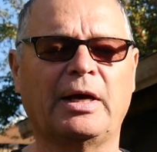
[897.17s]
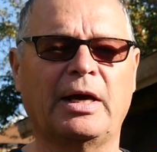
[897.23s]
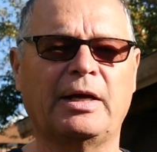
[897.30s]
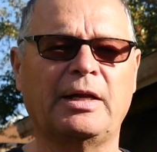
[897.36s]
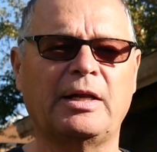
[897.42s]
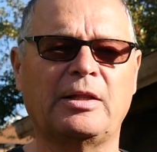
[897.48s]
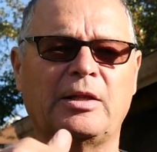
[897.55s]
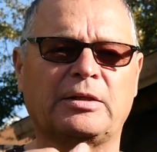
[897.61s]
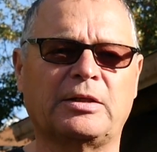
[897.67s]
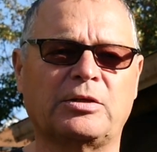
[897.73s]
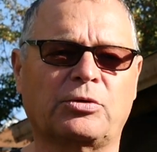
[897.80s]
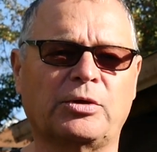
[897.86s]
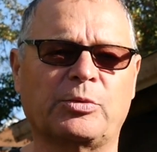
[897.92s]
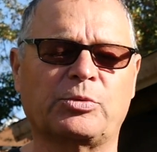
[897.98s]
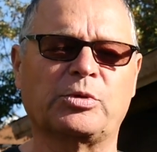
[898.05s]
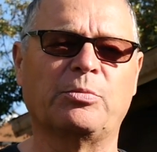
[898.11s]
and in the
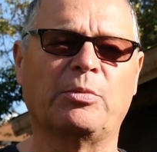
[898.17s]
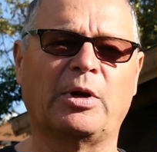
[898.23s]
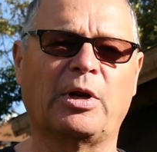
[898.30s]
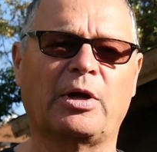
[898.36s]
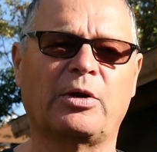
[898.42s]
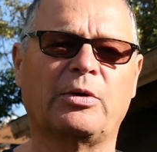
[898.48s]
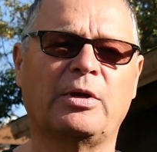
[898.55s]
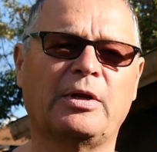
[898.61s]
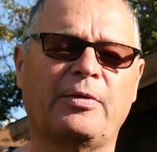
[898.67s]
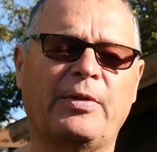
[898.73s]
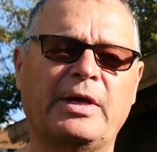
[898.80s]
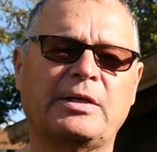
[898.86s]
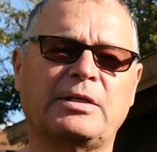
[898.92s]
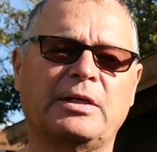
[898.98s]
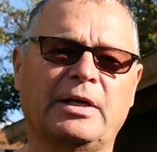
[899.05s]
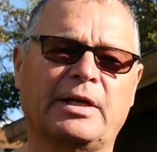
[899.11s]
description below
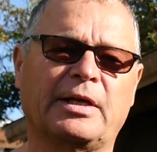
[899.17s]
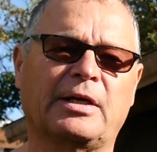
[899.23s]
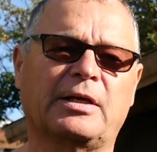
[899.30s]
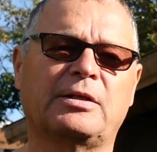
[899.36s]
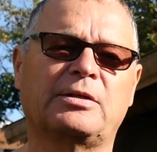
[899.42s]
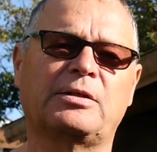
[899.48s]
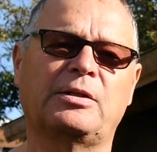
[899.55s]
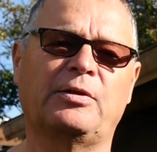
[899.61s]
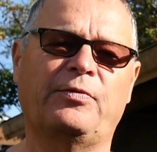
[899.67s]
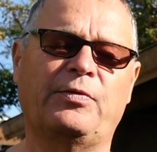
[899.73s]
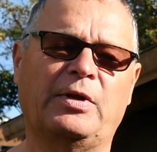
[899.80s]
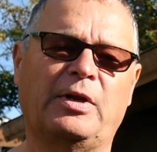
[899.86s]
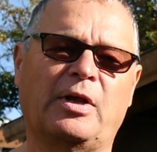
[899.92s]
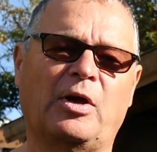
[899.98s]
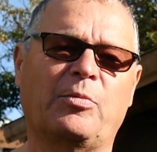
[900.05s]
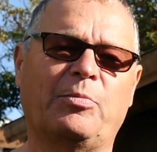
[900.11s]
there's a link to the video